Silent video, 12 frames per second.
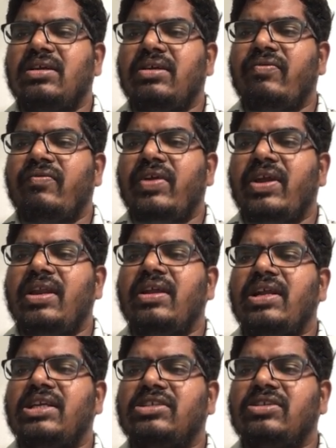where
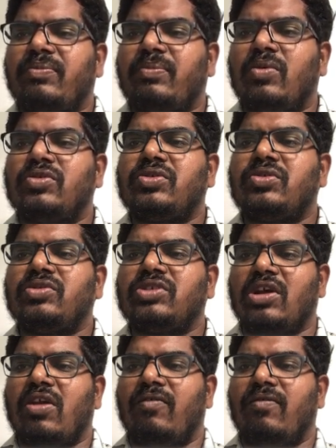it's supposed to
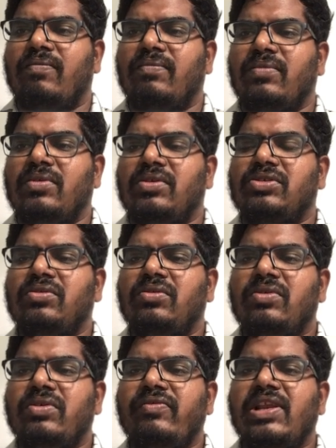solve.
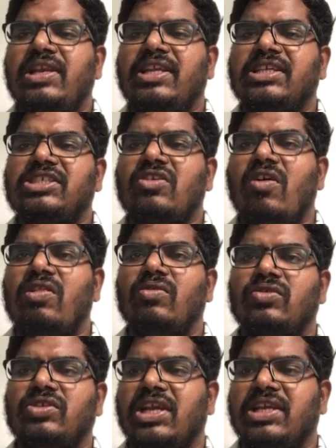So we'll test all
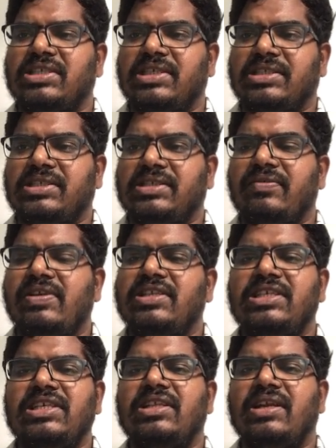those cases. We'll
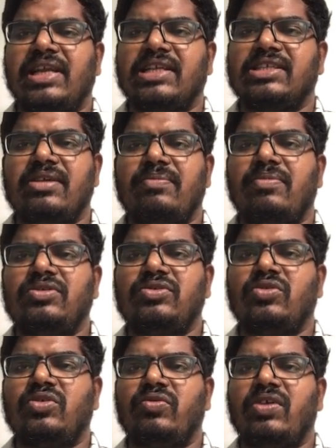see that examples,
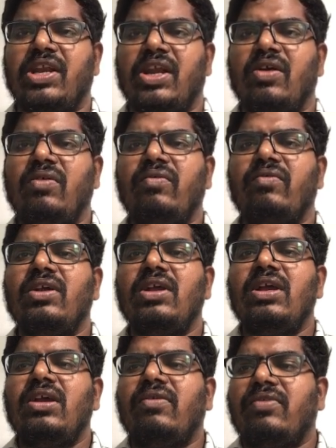don't worry now.
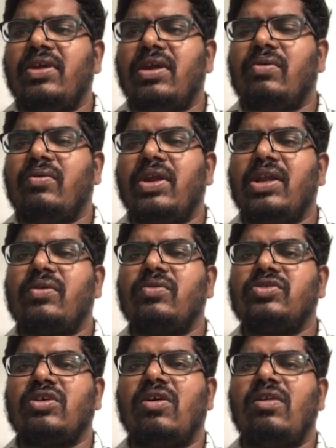We are going to
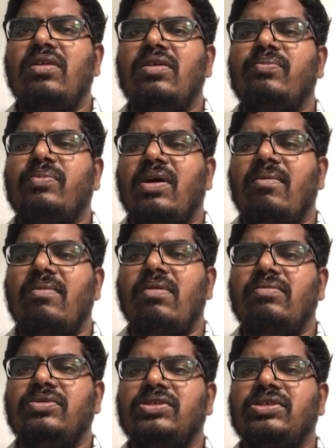solve
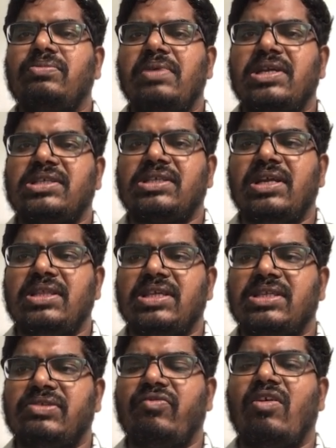problems based on
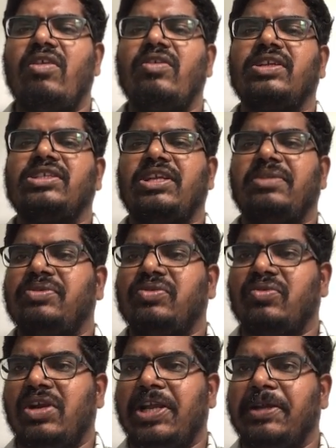these following steps
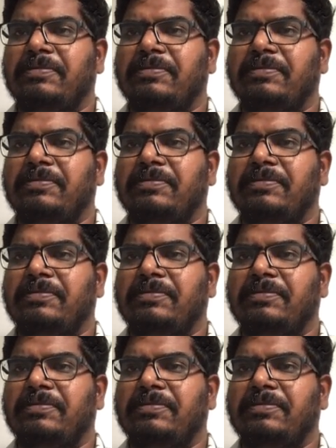only.